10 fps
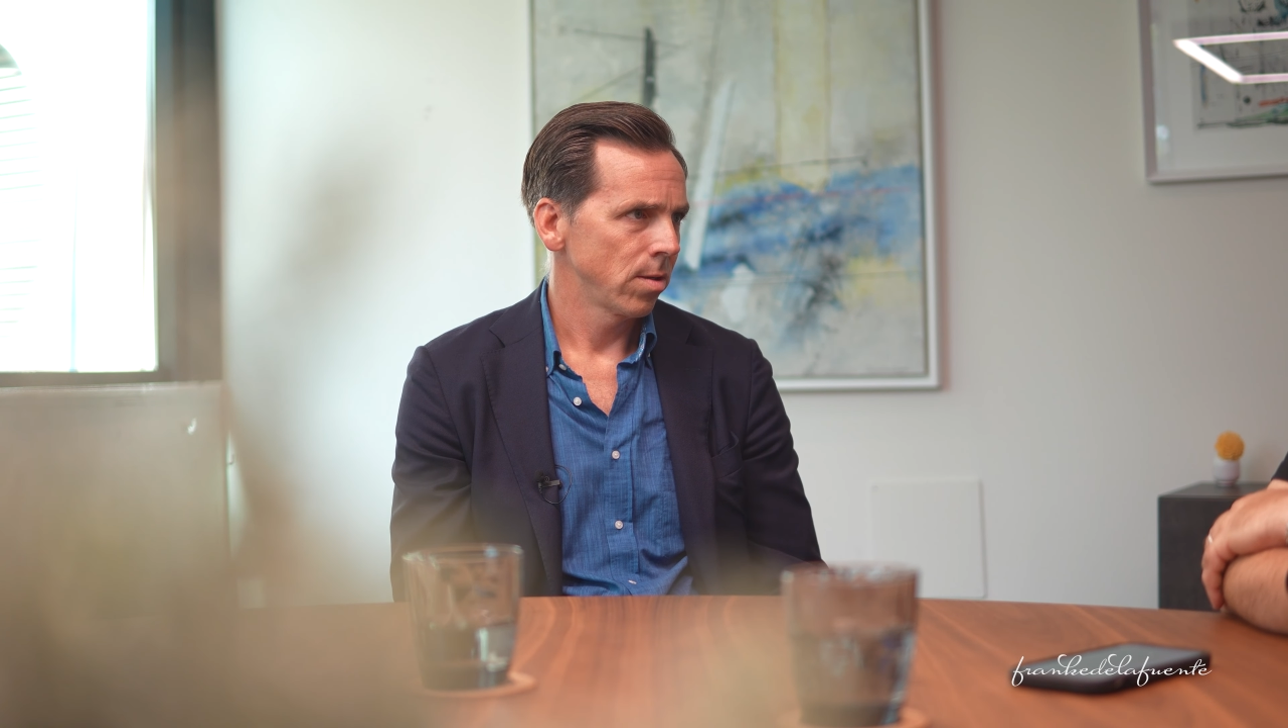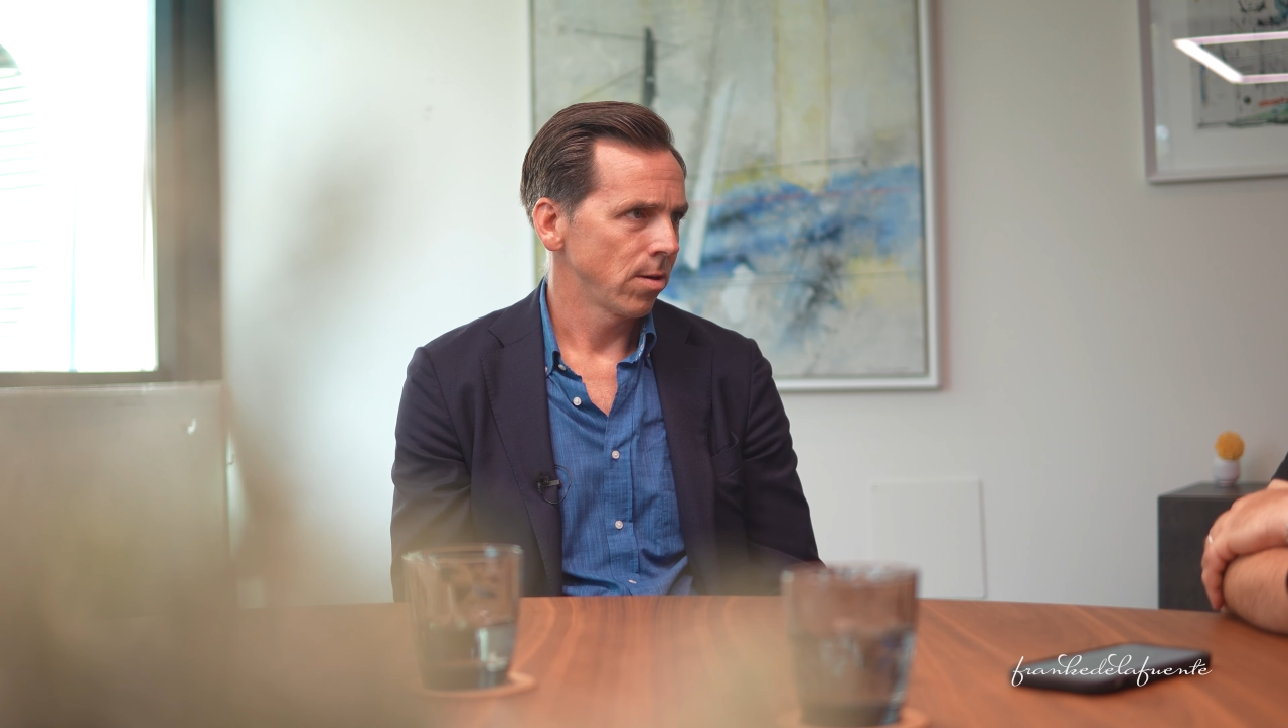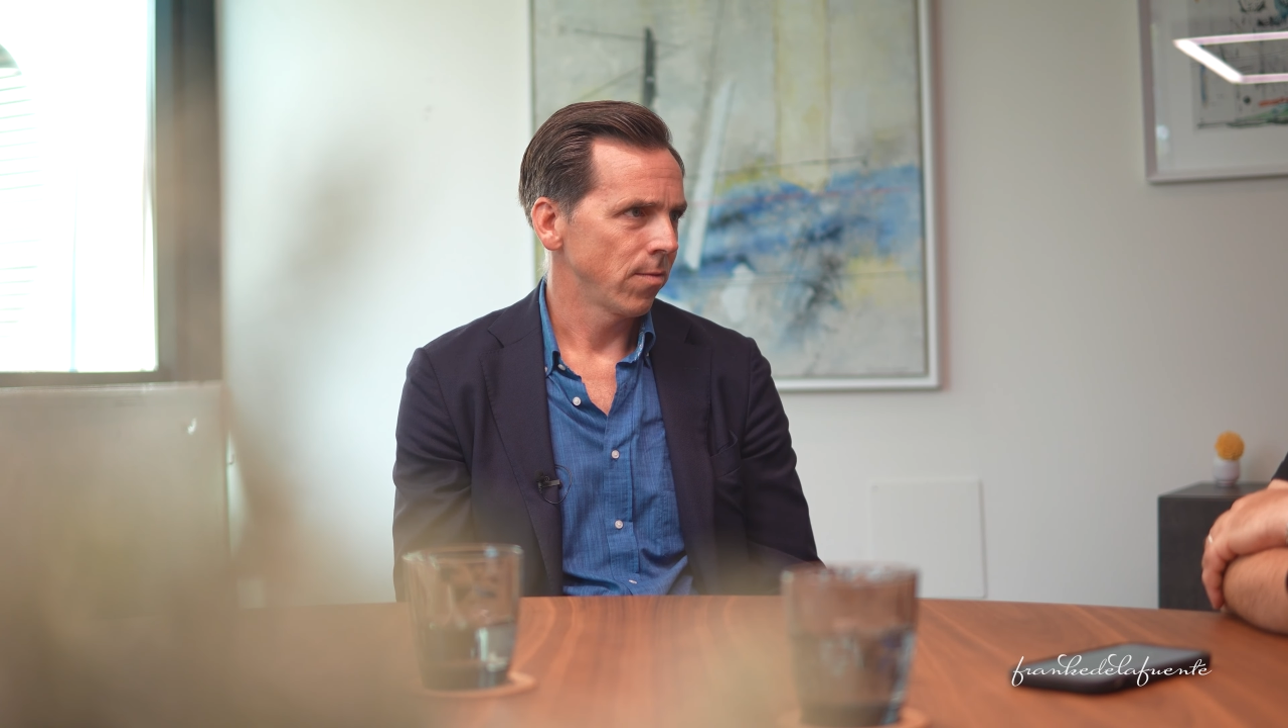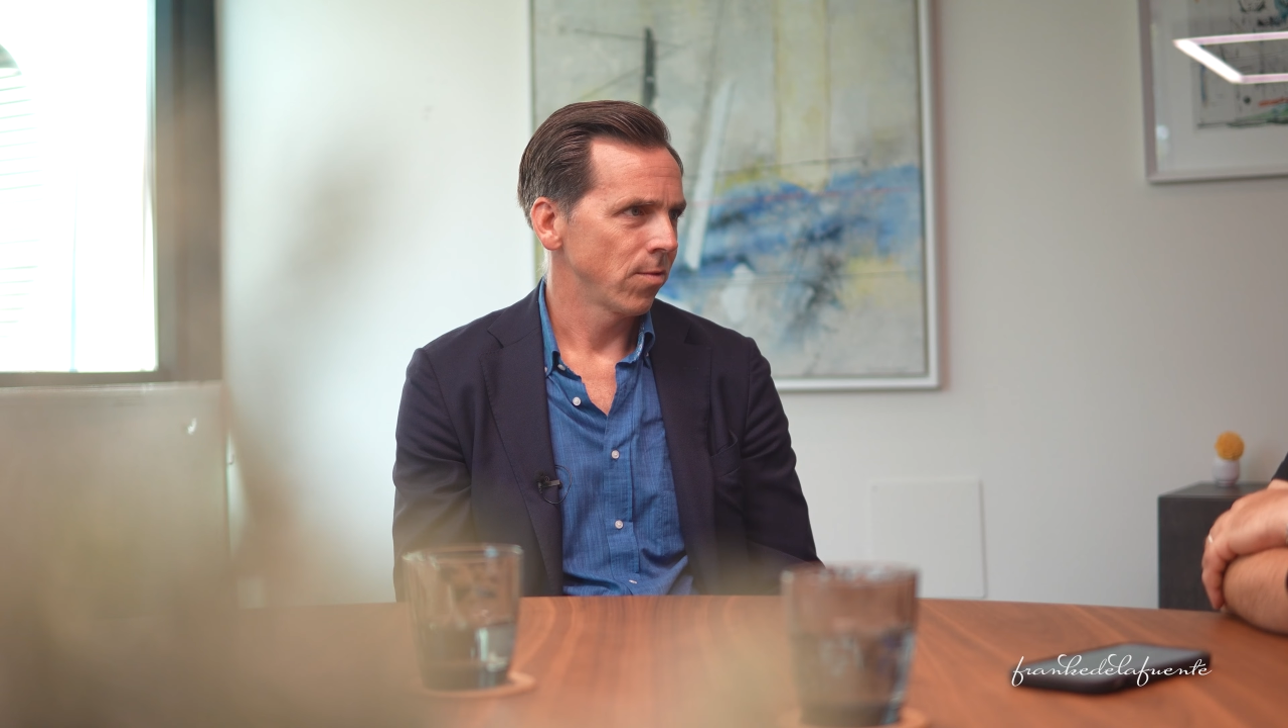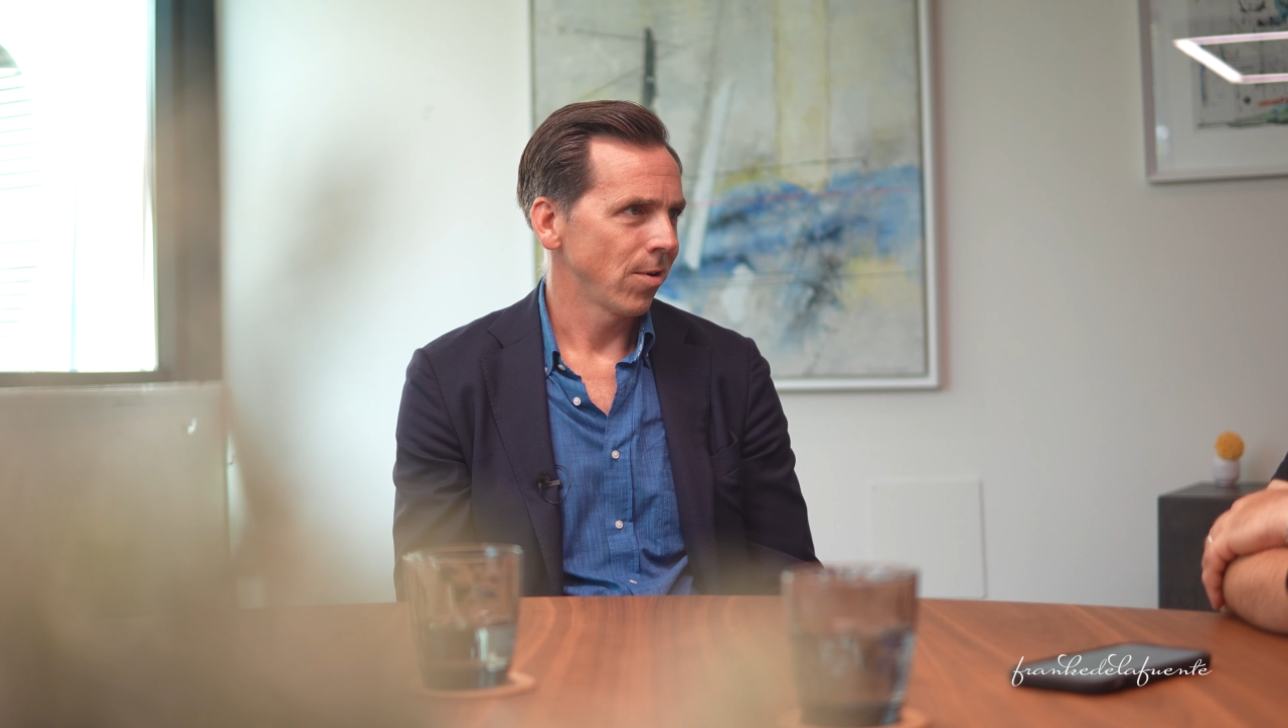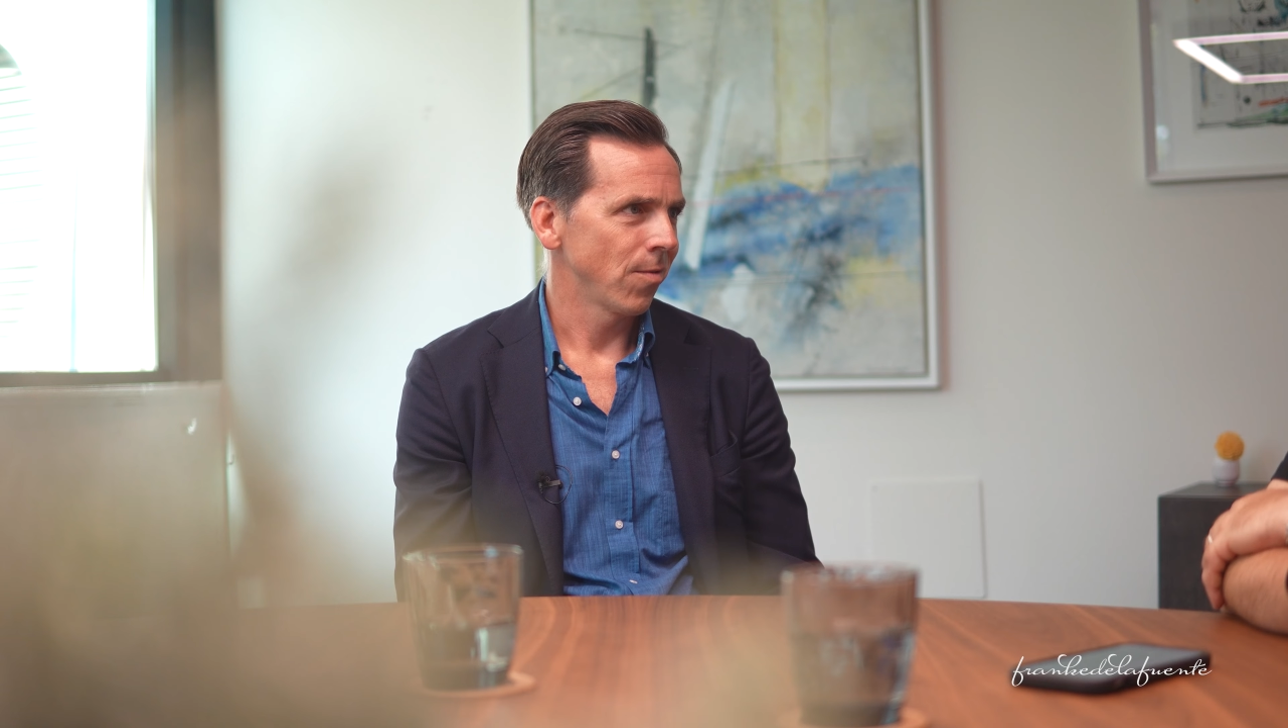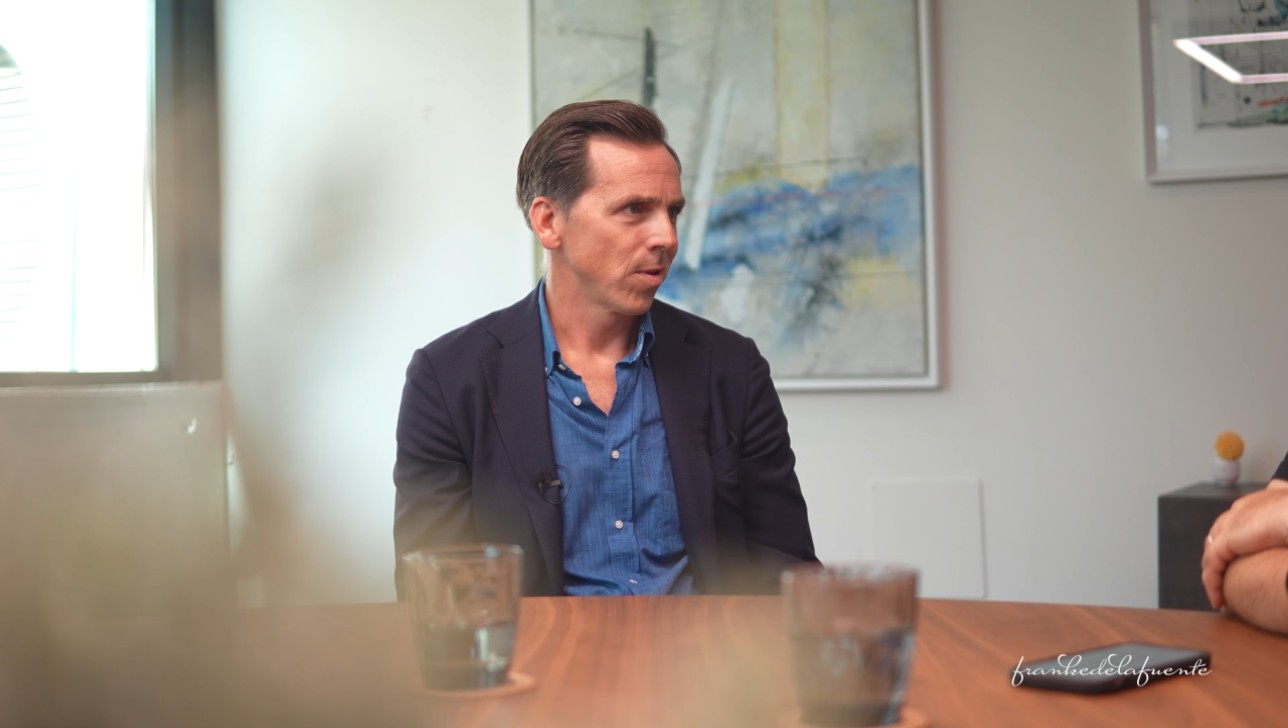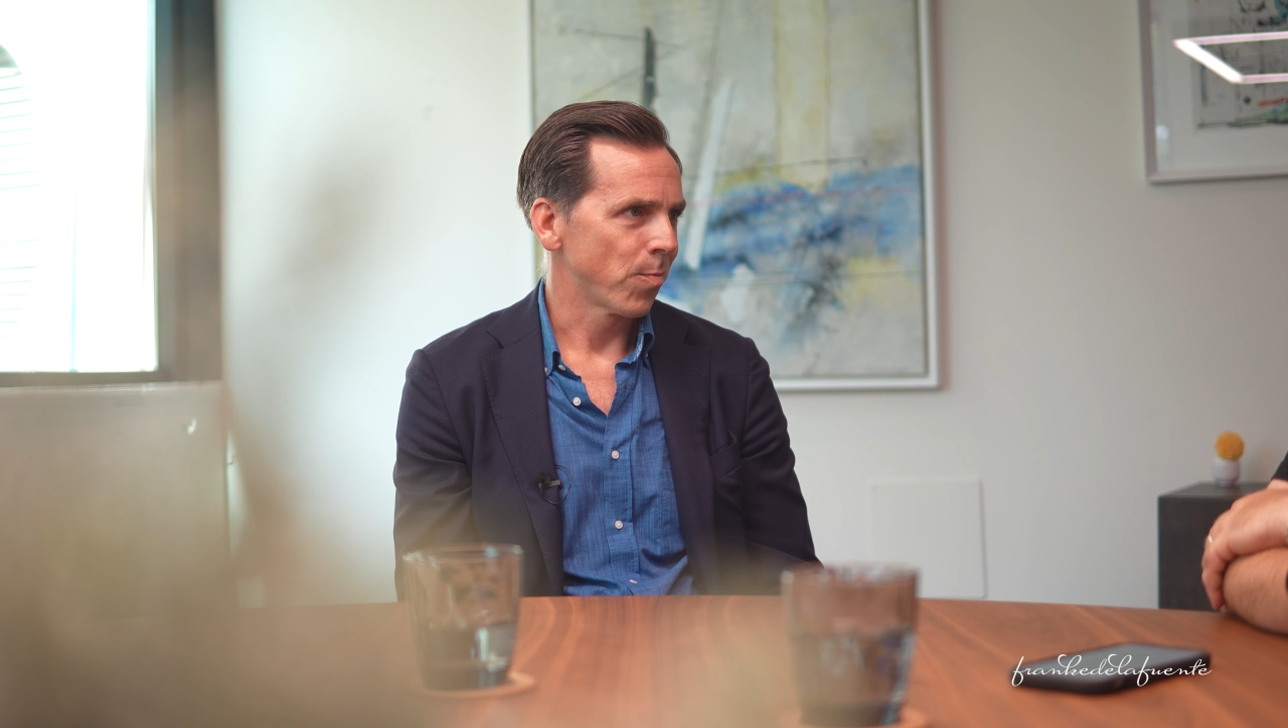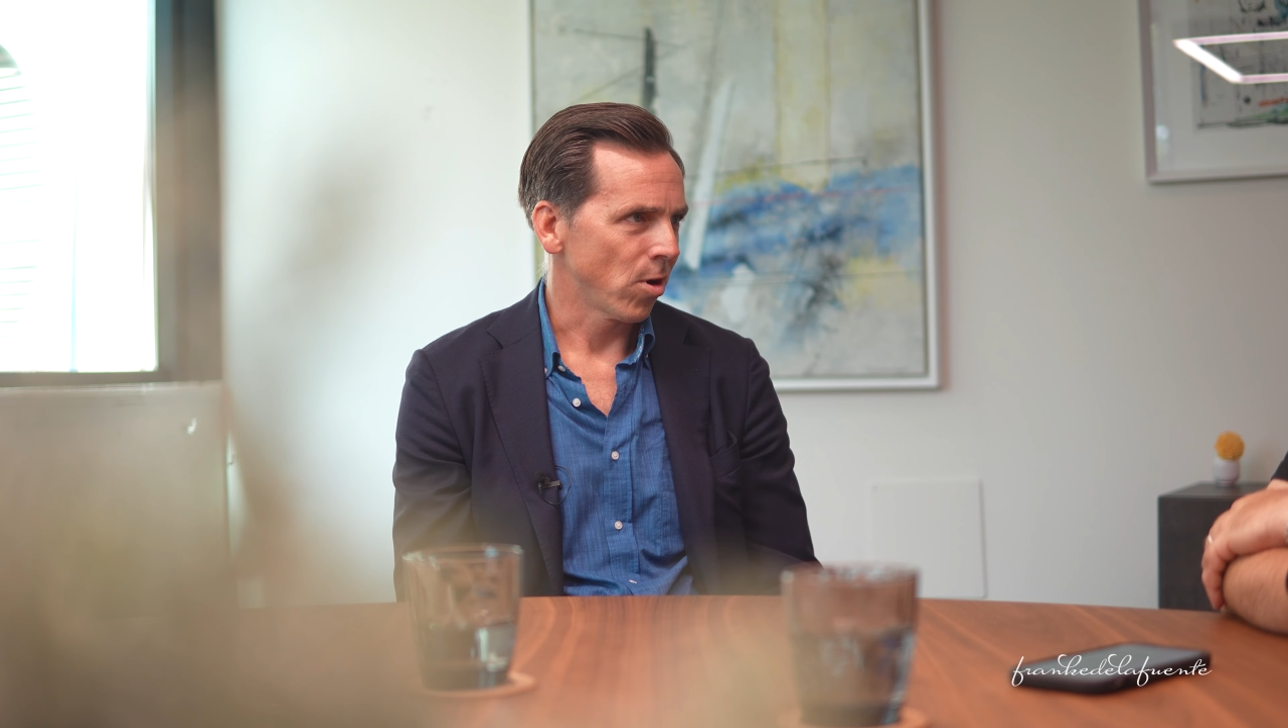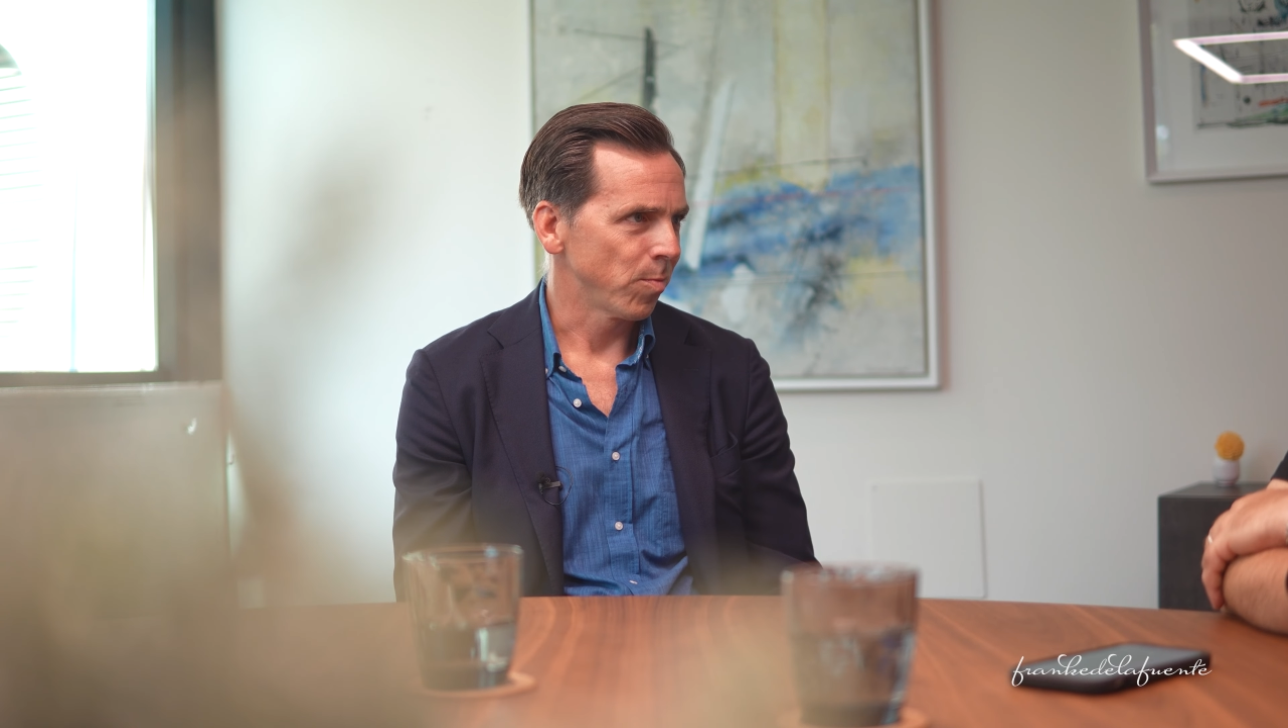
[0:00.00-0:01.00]
of the
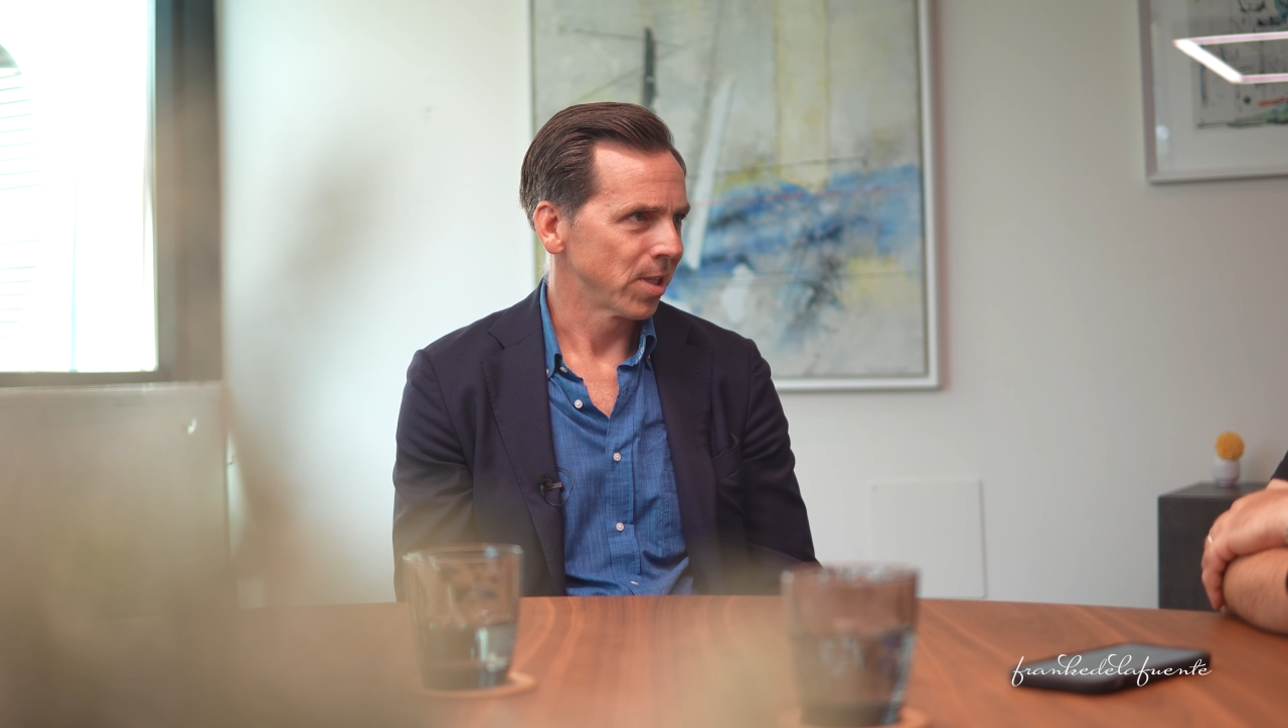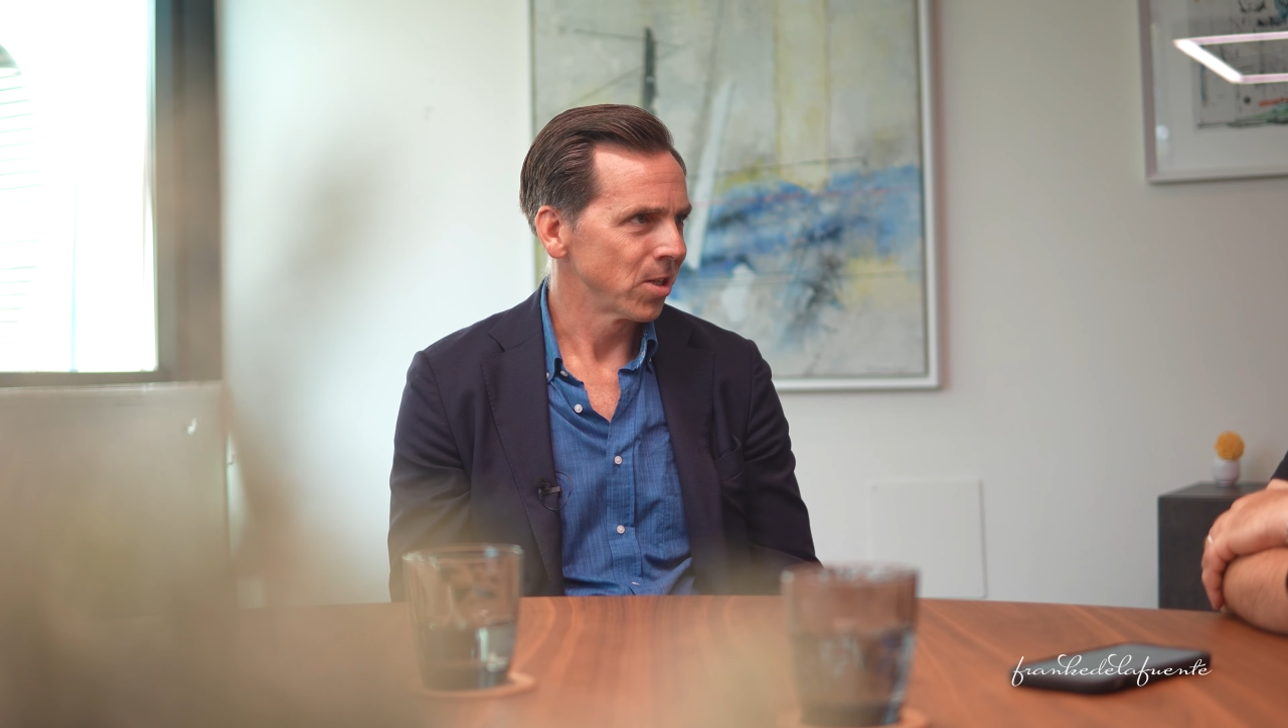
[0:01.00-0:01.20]
property?